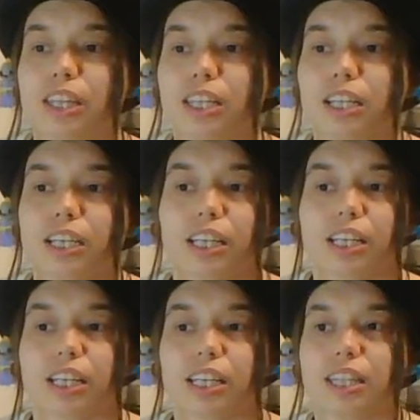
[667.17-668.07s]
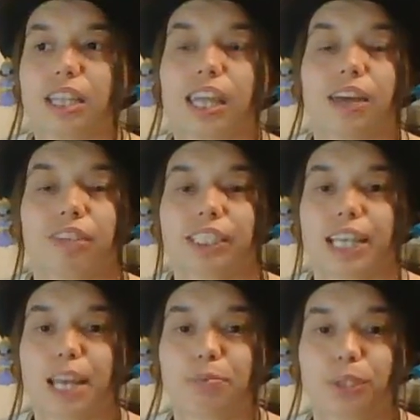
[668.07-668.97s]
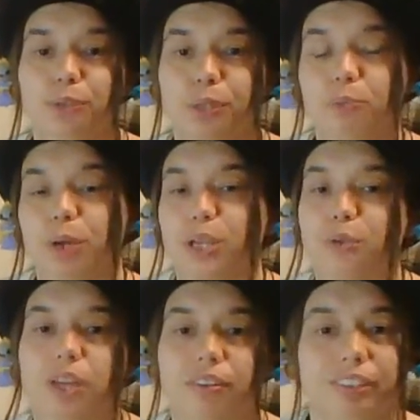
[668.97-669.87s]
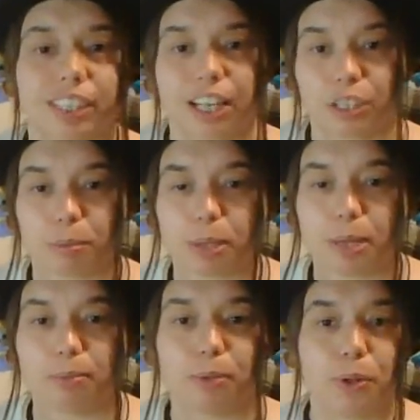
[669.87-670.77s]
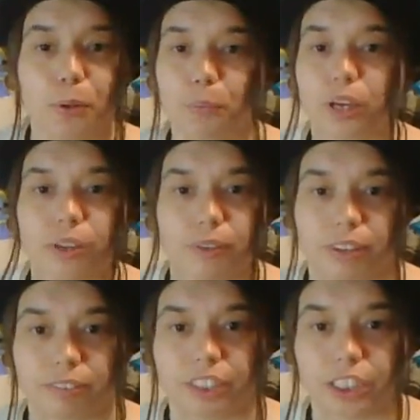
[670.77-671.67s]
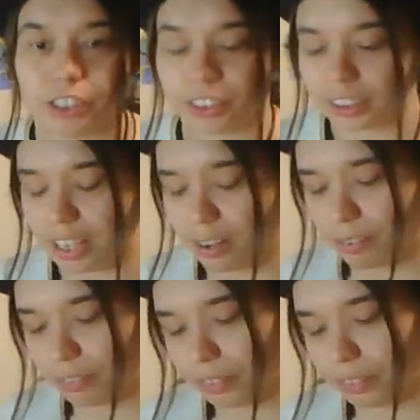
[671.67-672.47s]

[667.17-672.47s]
the give and take between what you give to other people and what you give to yourself.